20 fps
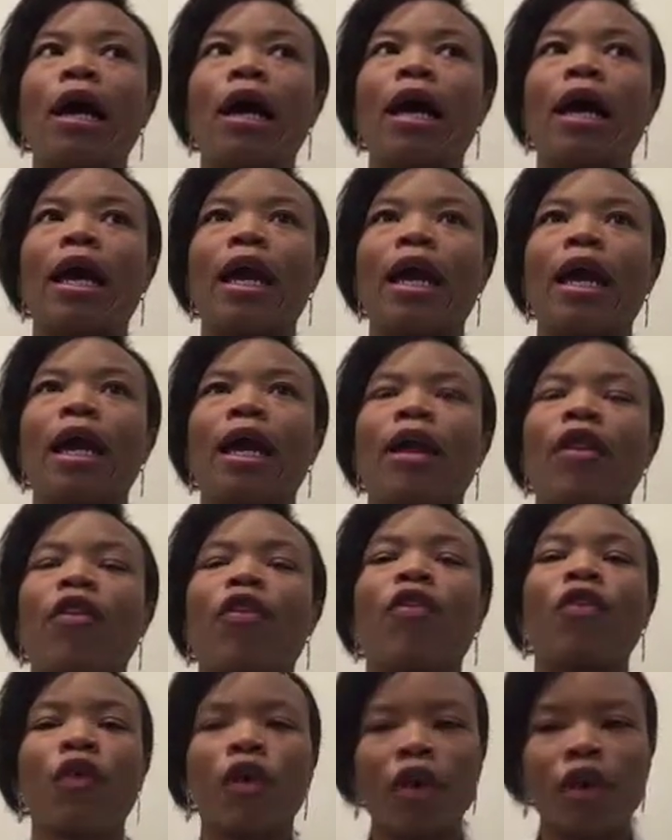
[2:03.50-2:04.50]
a
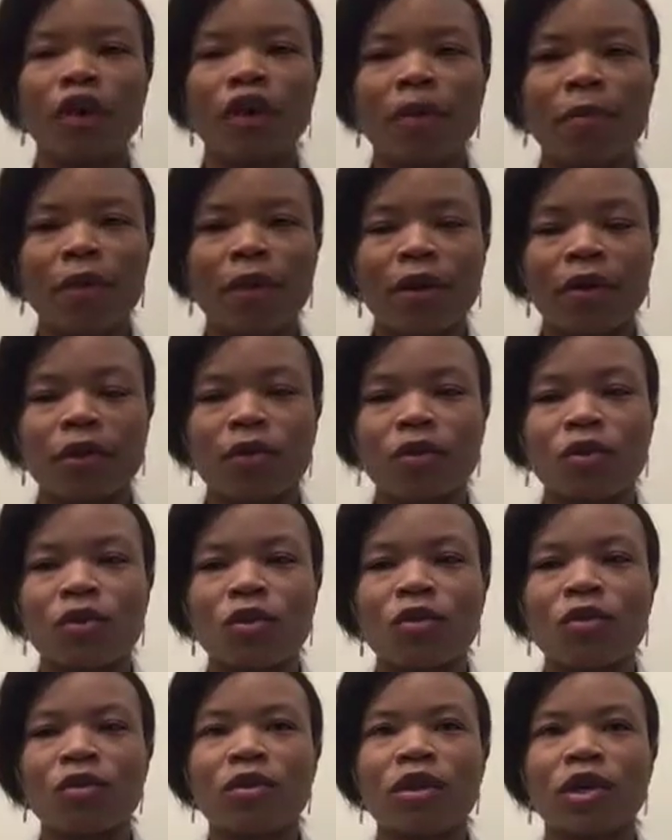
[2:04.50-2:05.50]
third-year medical
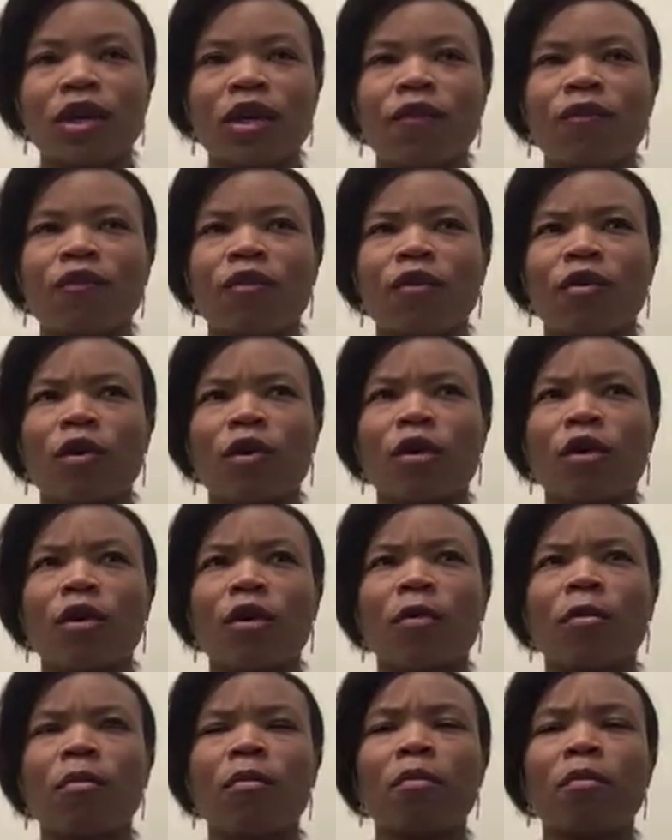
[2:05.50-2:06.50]
student there
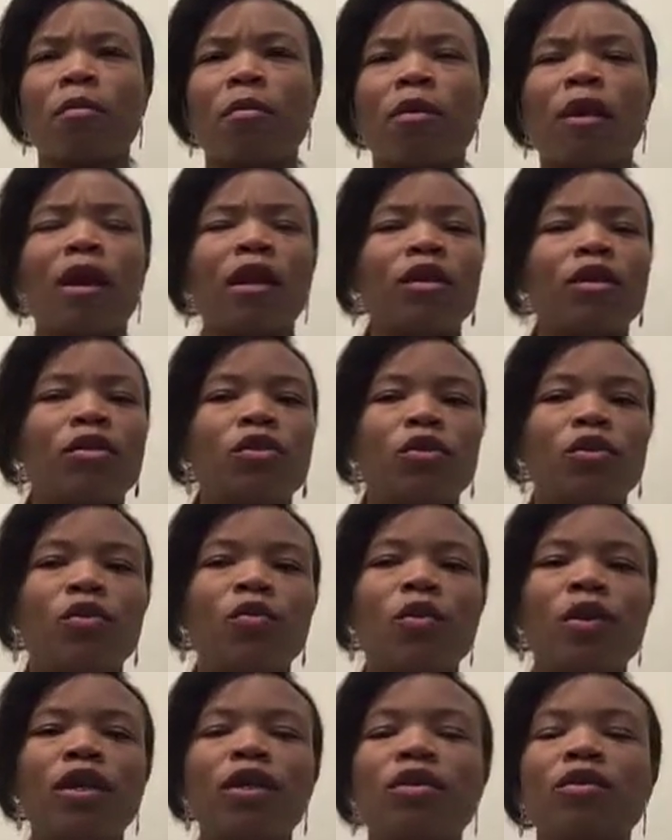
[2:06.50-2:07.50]
for probably 2
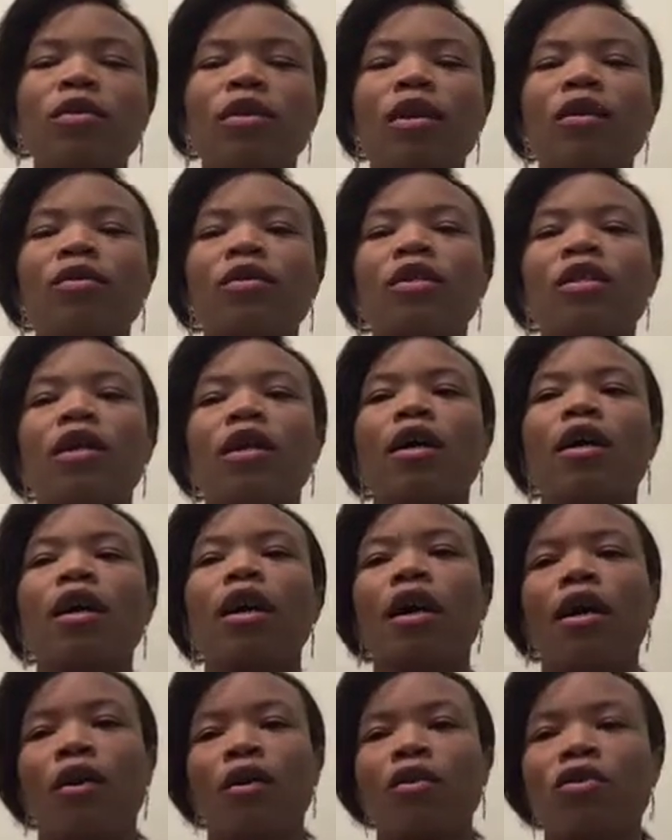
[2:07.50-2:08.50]
weeks when I was there,
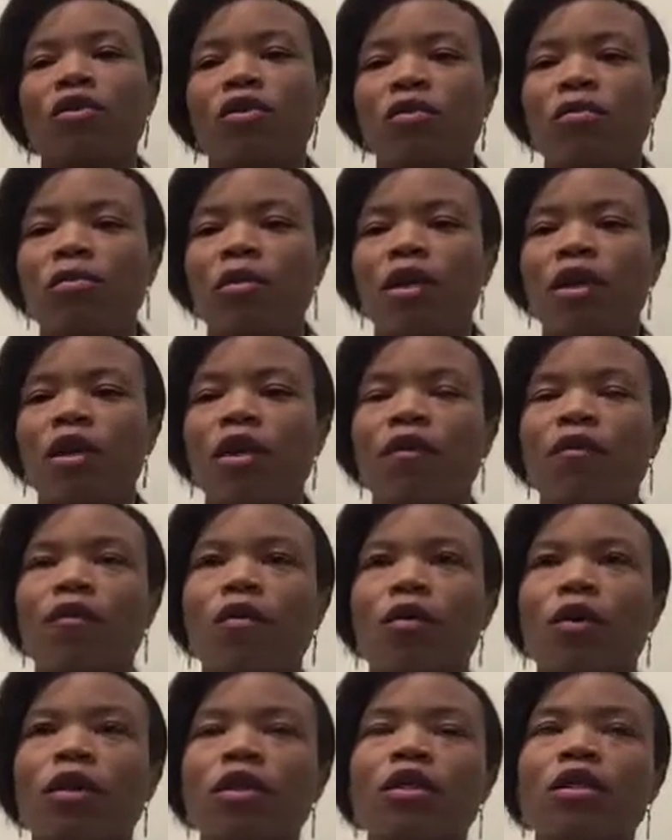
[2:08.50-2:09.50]
and also me,
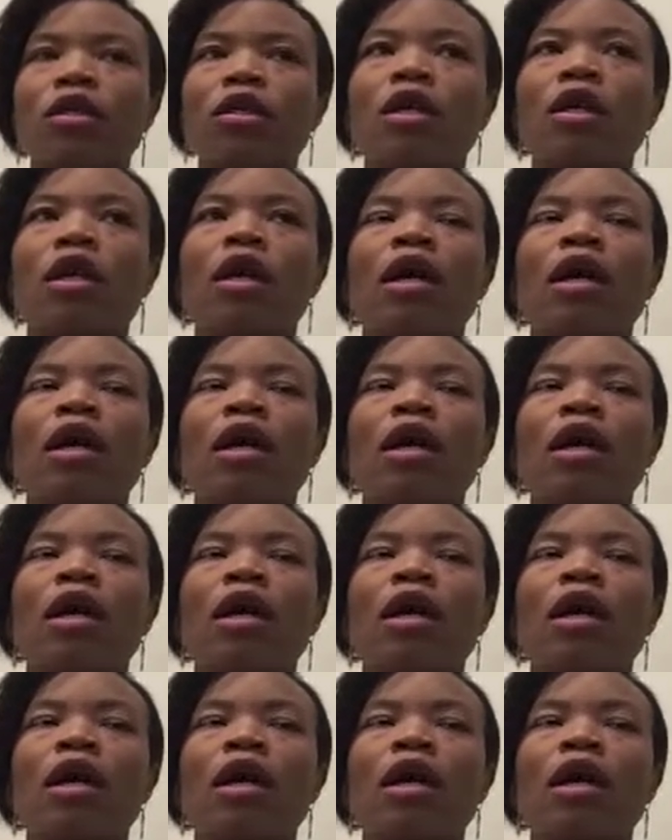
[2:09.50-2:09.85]
of course.